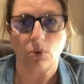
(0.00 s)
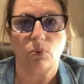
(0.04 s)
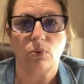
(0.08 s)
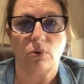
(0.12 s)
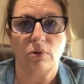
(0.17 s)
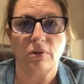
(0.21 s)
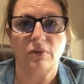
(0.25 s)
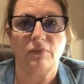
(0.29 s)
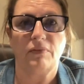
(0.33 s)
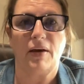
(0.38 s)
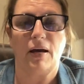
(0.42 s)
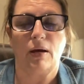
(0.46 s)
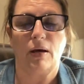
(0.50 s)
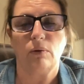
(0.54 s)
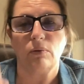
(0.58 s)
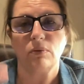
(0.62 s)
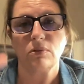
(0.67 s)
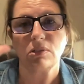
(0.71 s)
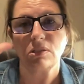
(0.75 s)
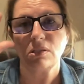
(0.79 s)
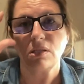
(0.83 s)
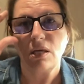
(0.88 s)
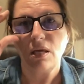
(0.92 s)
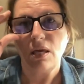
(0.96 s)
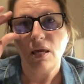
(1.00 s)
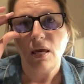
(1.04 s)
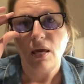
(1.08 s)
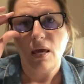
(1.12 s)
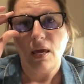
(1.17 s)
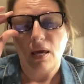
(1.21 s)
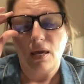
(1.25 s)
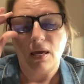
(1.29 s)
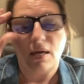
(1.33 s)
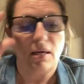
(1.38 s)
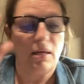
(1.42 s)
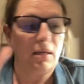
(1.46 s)
or the vowels,
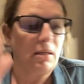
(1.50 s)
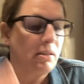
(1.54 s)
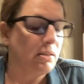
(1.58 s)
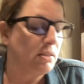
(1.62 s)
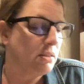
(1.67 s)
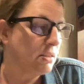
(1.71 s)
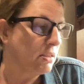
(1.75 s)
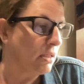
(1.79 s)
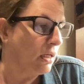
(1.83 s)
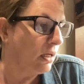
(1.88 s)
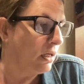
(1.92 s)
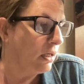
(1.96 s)
and